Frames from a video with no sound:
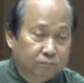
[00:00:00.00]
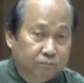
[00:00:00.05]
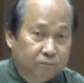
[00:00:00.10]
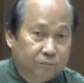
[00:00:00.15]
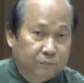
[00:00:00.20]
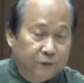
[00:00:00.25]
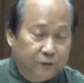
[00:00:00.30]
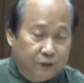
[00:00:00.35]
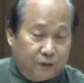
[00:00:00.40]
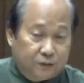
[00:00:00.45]

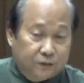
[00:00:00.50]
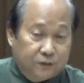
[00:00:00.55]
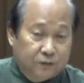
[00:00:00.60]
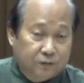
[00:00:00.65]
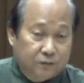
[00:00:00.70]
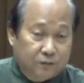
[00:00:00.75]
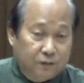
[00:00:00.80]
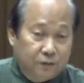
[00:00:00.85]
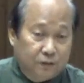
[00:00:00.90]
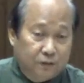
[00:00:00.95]

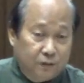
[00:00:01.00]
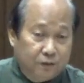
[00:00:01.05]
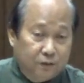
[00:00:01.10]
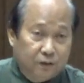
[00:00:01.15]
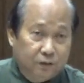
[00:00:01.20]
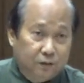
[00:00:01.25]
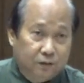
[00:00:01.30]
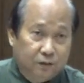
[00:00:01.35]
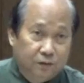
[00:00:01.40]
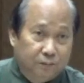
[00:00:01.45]
Yes,
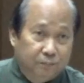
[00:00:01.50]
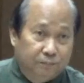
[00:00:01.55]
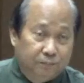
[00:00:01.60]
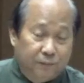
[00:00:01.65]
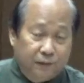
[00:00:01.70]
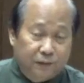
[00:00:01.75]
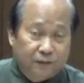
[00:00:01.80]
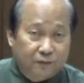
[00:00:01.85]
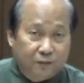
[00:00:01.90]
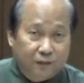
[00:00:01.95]

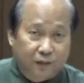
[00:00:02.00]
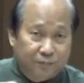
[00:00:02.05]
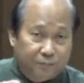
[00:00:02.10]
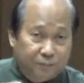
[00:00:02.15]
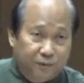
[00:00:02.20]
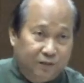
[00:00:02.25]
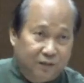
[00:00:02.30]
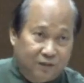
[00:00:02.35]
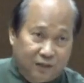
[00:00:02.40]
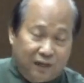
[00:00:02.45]
but let
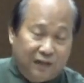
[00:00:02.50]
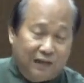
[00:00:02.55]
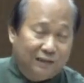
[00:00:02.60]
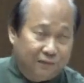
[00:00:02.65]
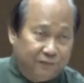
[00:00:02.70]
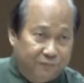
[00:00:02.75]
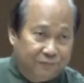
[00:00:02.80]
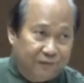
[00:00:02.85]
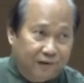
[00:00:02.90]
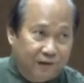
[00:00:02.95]
me
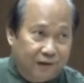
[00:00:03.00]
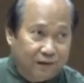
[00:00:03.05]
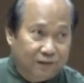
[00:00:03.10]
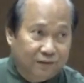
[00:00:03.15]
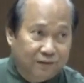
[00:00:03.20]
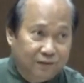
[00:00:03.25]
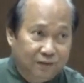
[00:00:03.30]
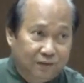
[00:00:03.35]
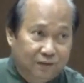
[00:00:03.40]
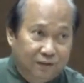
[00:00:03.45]
clarify.
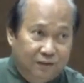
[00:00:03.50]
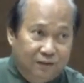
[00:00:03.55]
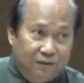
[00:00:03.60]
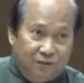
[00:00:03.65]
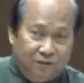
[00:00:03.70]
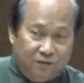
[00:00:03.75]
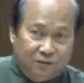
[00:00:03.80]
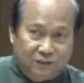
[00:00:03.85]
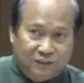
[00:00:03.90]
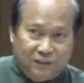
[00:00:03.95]

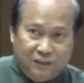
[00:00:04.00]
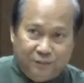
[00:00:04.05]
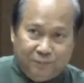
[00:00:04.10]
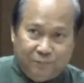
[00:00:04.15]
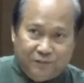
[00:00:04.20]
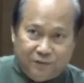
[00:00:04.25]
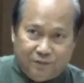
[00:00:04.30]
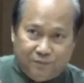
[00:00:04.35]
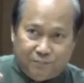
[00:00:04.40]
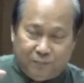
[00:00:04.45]

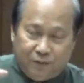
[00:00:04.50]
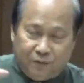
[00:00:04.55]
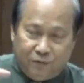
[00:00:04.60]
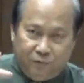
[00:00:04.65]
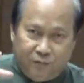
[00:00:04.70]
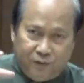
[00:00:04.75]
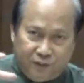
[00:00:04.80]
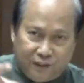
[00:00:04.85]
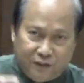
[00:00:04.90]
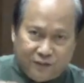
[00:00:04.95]

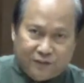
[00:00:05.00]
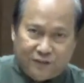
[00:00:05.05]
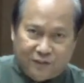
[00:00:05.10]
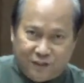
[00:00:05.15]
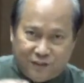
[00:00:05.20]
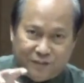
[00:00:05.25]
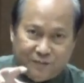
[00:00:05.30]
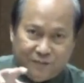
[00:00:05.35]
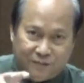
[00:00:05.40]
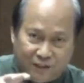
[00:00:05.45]
When I
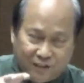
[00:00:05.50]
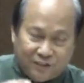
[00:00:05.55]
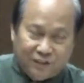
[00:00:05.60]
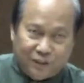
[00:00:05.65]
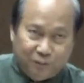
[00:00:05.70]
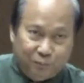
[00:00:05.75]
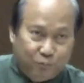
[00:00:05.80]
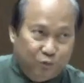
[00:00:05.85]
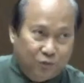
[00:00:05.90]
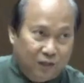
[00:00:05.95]
say
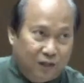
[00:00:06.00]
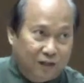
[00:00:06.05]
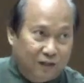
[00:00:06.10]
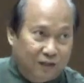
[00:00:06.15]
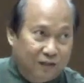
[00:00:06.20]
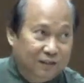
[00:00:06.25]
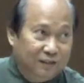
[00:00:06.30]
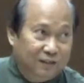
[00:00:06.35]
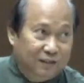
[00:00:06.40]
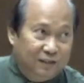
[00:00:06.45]
nagsimula,
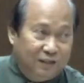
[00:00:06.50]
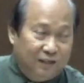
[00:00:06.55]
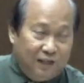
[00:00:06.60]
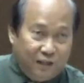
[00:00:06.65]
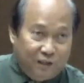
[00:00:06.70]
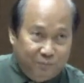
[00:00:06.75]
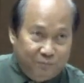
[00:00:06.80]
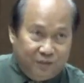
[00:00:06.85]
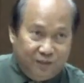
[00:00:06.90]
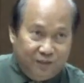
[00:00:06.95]

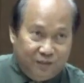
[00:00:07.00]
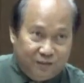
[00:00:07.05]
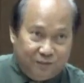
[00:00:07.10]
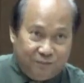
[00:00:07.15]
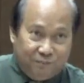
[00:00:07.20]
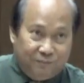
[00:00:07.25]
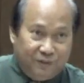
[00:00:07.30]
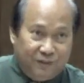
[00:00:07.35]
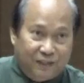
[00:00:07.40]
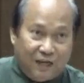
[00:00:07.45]
I
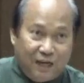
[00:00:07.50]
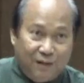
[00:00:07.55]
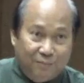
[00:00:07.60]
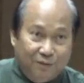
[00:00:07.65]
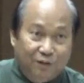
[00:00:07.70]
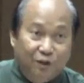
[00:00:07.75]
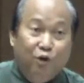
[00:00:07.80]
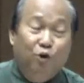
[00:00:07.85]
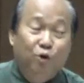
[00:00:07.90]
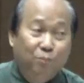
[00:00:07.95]
mean
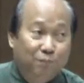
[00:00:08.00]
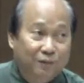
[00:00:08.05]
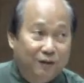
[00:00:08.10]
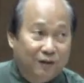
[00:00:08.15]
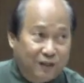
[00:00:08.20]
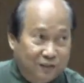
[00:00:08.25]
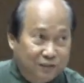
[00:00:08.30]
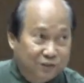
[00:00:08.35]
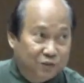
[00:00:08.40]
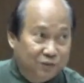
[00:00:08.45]
becoming
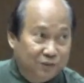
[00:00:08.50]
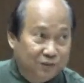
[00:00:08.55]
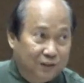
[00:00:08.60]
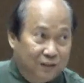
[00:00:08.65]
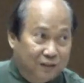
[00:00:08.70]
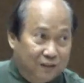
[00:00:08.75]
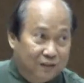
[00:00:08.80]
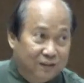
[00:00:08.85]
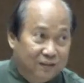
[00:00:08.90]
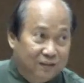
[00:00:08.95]

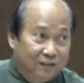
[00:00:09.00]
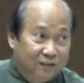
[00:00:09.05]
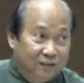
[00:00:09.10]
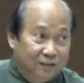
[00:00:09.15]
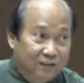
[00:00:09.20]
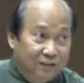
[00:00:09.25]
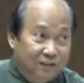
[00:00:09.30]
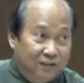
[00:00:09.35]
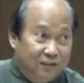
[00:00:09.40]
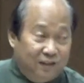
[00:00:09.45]
operational.
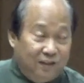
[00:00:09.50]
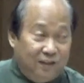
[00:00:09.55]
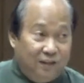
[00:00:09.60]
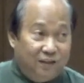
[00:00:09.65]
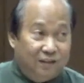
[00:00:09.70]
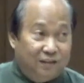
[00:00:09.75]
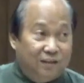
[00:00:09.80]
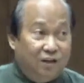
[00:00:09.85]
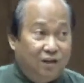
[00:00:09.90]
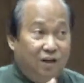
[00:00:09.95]
The
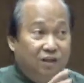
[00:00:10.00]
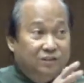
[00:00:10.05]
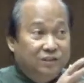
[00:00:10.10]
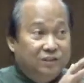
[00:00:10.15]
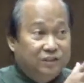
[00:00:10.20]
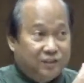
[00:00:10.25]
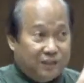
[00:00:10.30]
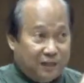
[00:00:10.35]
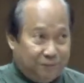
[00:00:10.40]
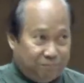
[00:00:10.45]

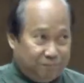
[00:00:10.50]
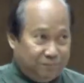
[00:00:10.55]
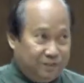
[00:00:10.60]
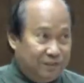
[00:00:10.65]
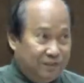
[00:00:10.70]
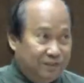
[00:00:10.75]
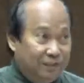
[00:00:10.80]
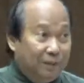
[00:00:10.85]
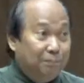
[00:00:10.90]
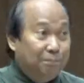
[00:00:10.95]

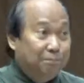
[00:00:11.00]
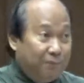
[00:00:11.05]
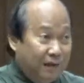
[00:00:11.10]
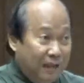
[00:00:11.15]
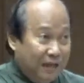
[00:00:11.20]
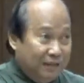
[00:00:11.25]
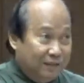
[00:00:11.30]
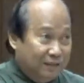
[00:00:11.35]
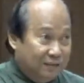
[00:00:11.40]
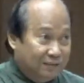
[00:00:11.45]
concept, the
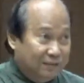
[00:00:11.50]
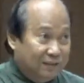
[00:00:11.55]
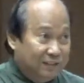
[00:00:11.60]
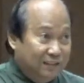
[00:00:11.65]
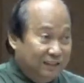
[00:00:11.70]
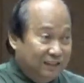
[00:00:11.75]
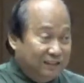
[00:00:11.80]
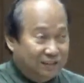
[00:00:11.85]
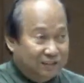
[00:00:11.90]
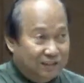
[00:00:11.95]
plan, the
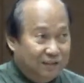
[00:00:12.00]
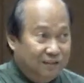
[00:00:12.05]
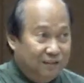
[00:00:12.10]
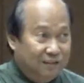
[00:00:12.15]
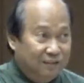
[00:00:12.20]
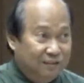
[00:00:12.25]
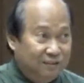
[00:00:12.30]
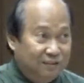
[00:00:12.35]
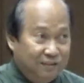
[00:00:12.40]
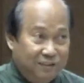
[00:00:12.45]

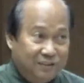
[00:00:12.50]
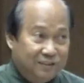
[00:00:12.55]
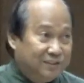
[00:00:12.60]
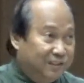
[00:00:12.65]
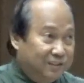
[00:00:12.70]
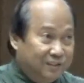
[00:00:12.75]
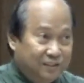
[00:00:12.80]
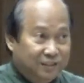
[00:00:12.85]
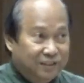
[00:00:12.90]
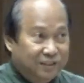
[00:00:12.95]
decree is
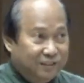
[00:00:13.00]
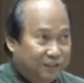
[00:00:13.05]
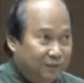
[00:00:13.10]
eternity